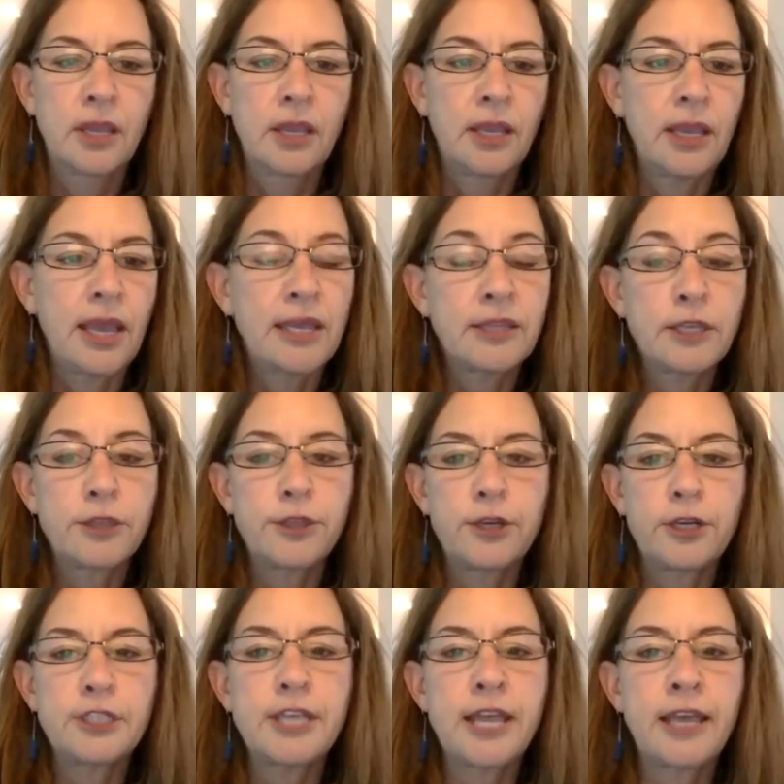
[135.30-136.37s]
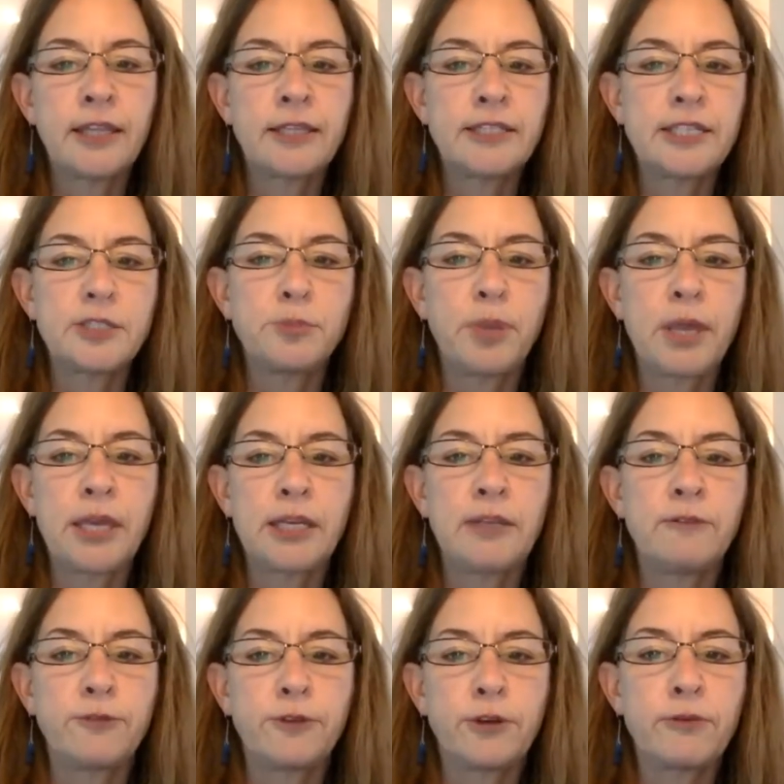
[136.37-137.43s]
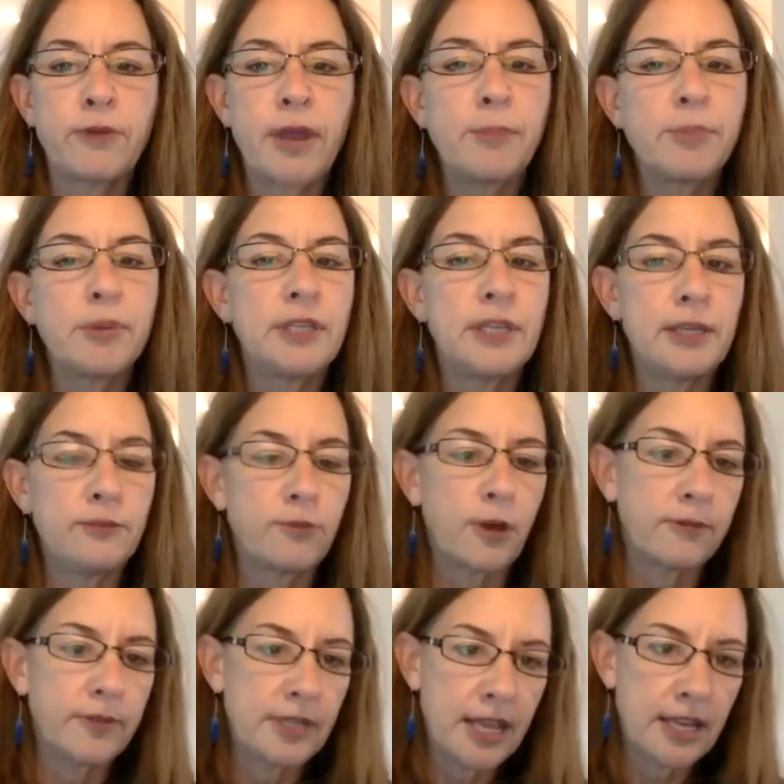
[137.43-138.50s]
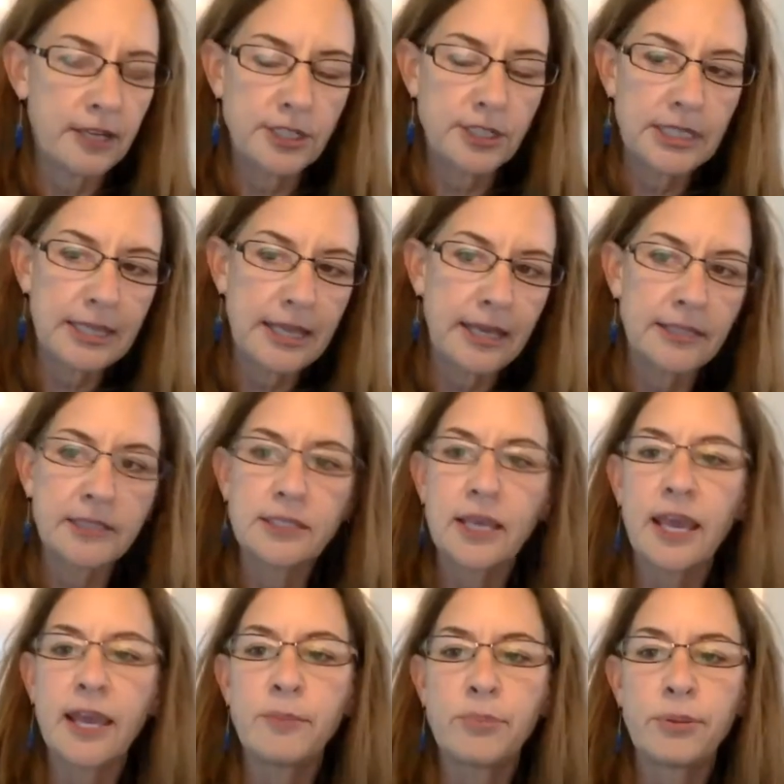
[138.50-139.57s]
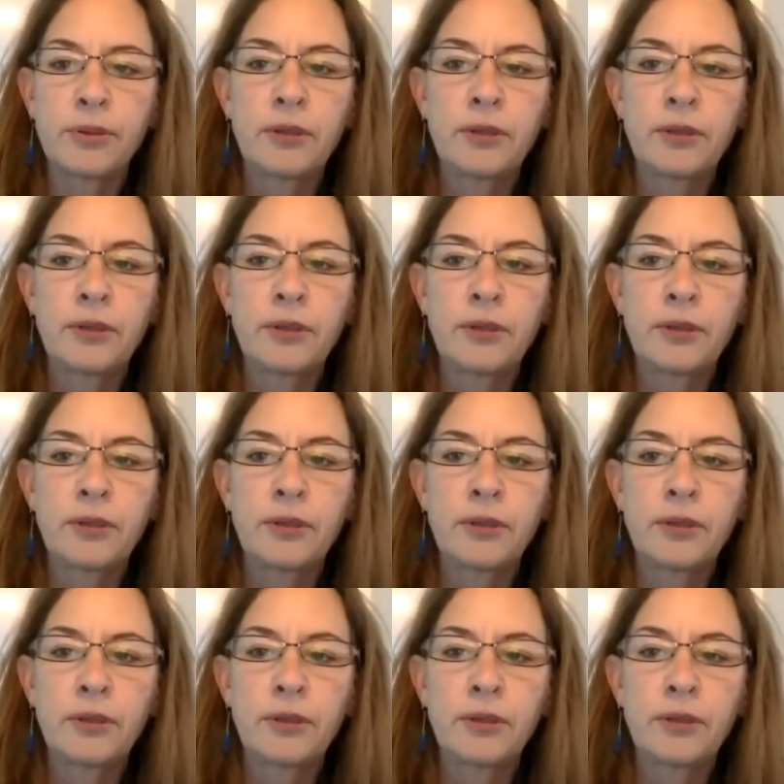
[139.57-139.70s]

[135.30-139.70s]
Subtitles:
And the third challenge is planning for a rapidly evolving energy landscape,